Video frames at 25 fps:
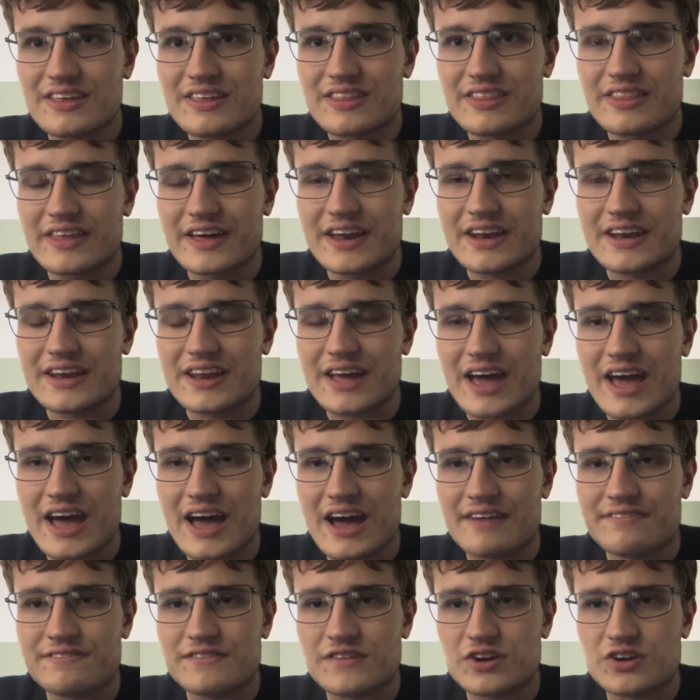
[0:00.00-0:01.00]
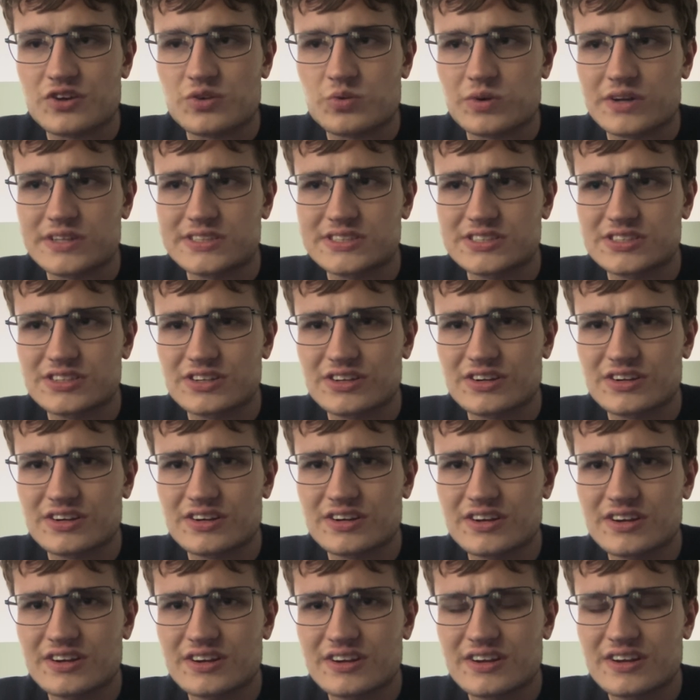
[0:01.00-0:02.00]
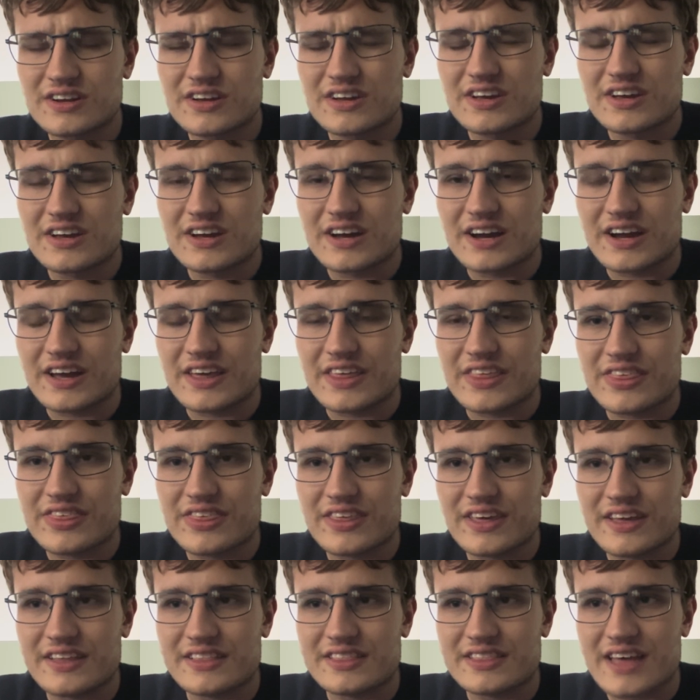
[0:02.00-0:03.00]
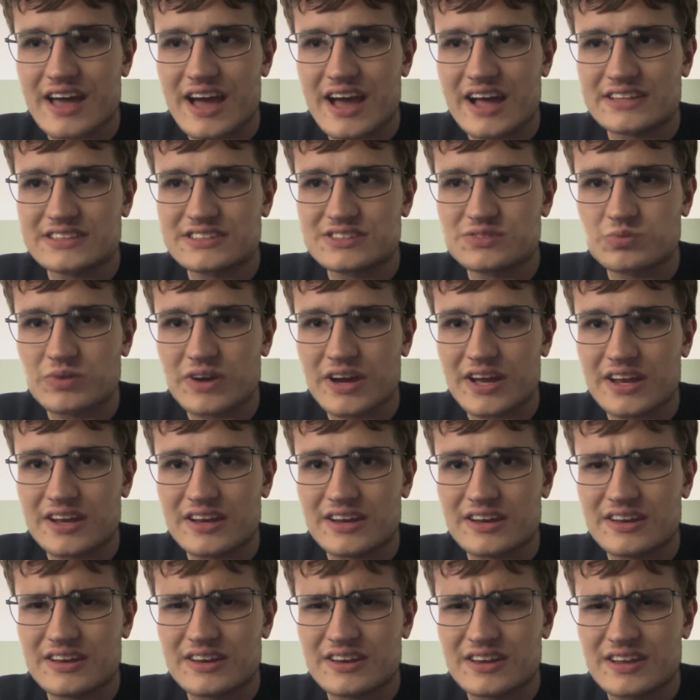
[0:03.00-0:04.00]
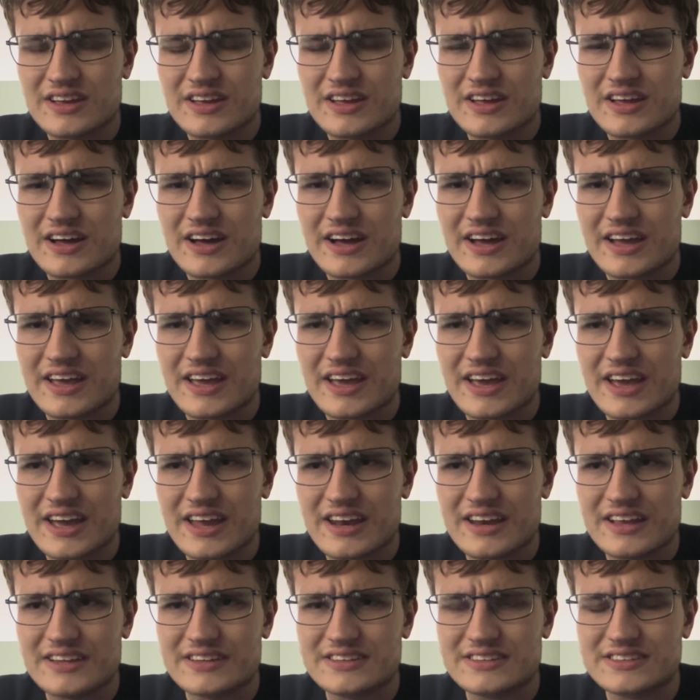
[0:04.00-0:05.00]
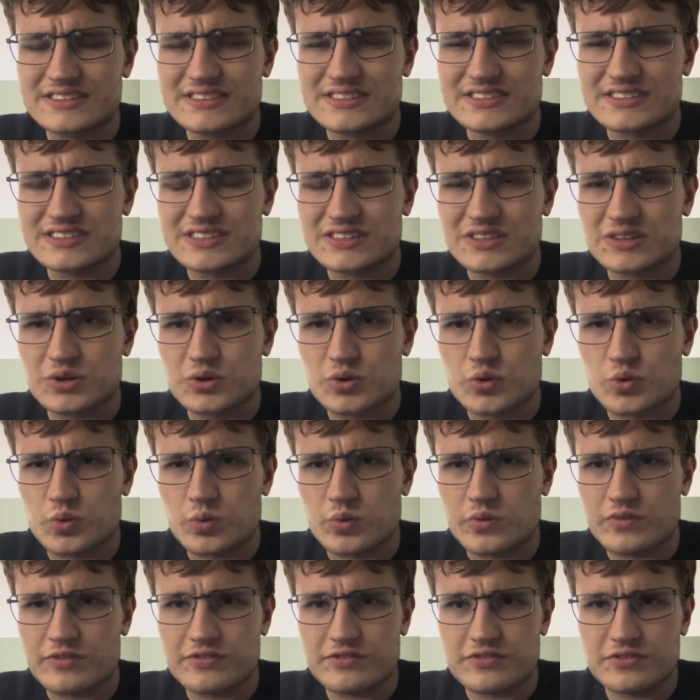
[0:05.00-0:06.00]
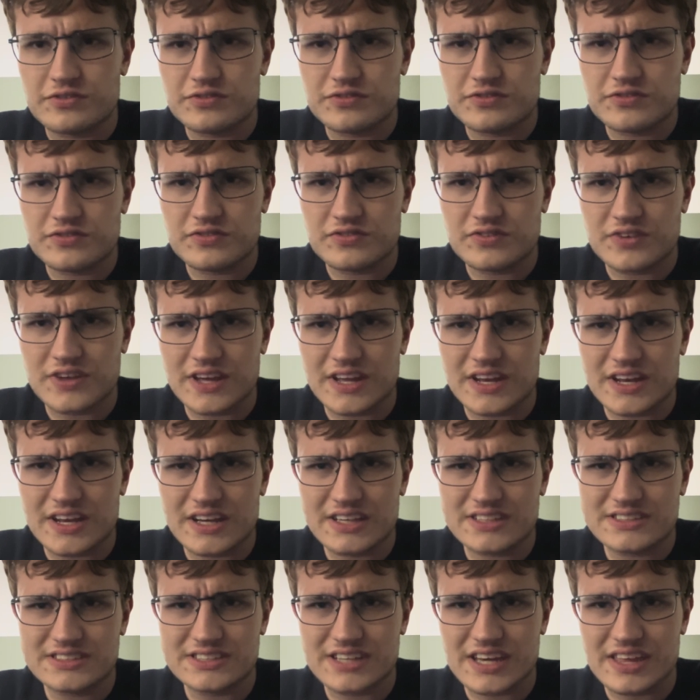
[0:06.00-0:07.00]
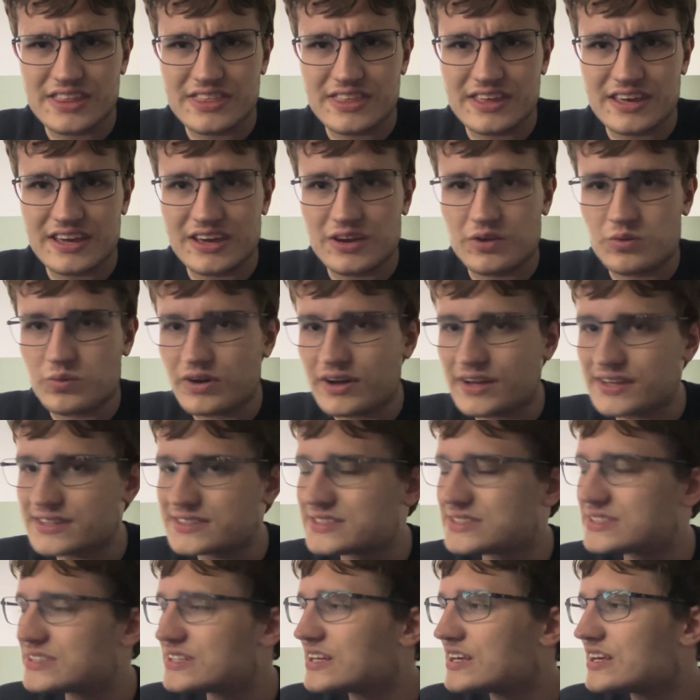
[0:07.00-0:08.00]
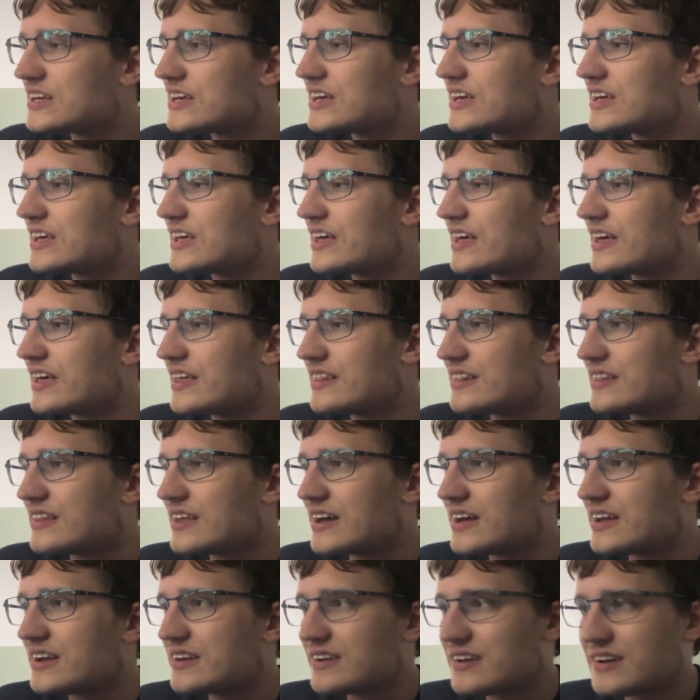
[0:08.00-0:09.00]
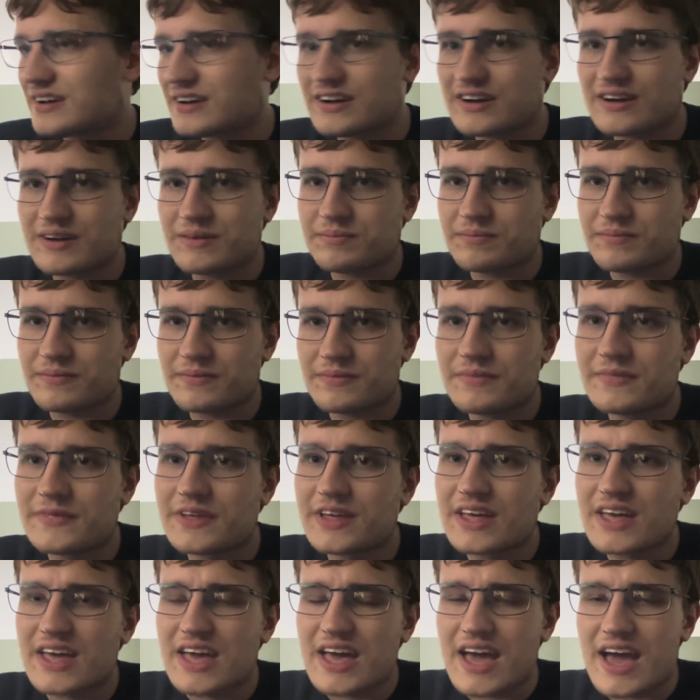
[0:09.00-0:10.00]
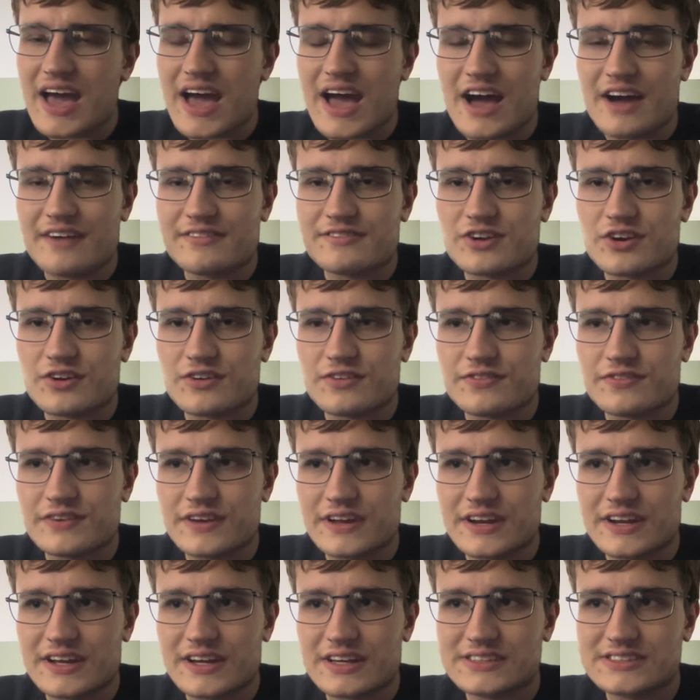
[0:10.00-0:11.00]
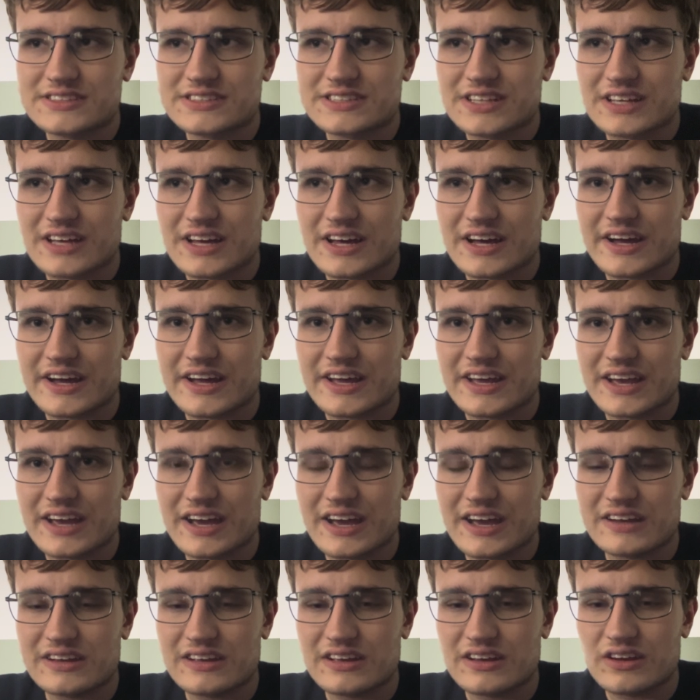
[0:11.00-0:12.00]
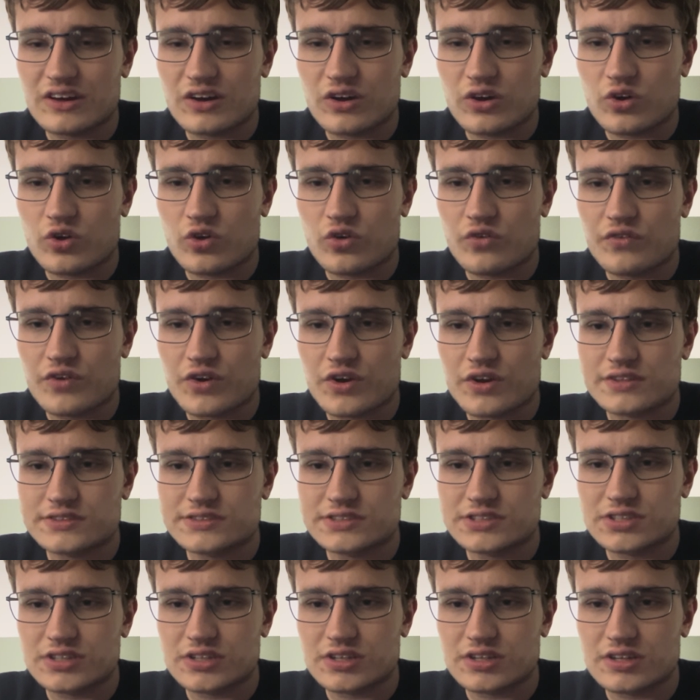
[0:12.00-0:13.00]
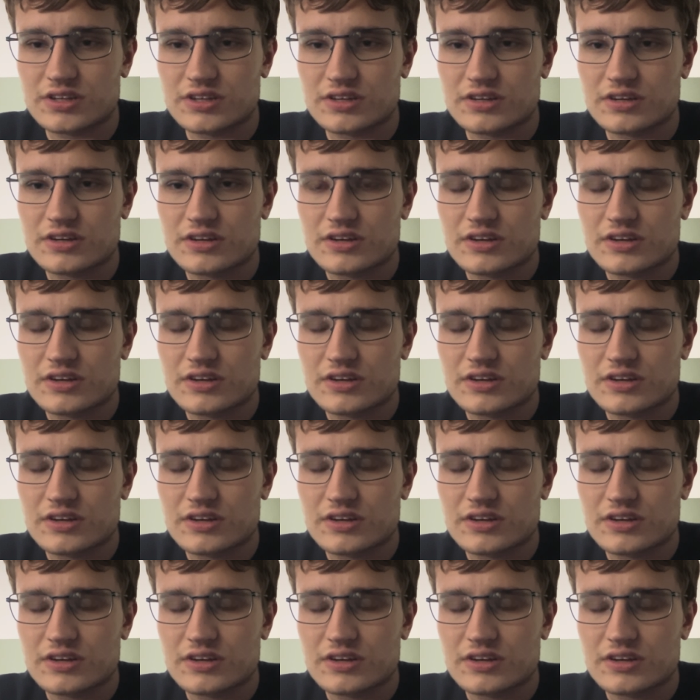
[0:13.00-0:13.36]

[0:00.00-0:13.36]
then after Twister, I think that's when I headed to Phoenix, I think it was. And then after Phoenix, I headed over to